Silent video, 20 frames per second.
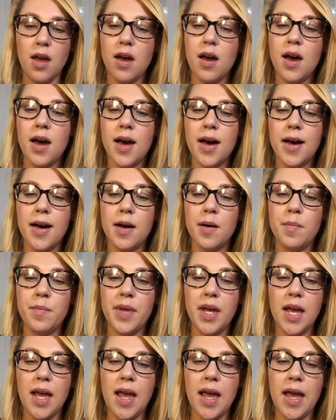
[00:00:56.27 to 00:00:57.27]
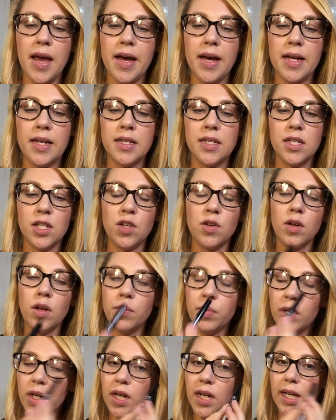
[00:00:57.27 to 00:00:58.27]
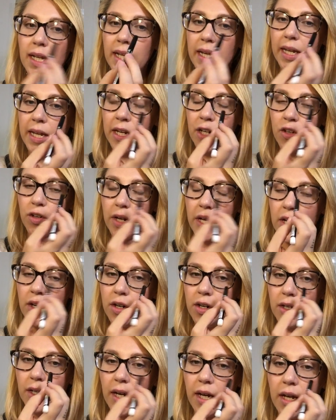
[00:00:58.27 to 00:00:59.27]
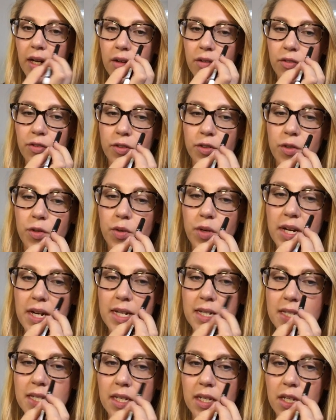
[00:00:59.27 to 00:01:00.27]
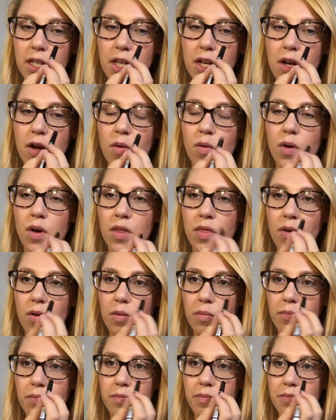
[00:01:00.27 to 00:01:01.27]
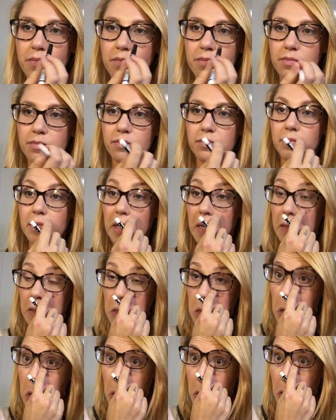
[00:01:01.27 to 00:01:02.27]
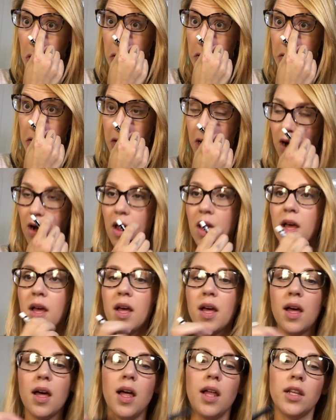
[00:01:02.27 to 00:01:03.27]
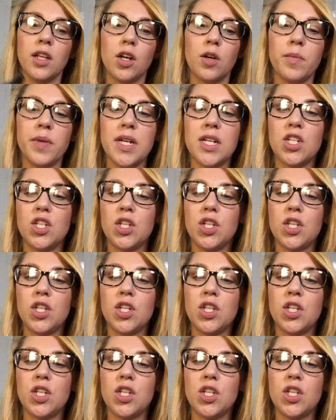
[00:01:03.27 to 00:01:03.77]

And you can put it like in your inner kind of crease, you know, on the, like right there a little bit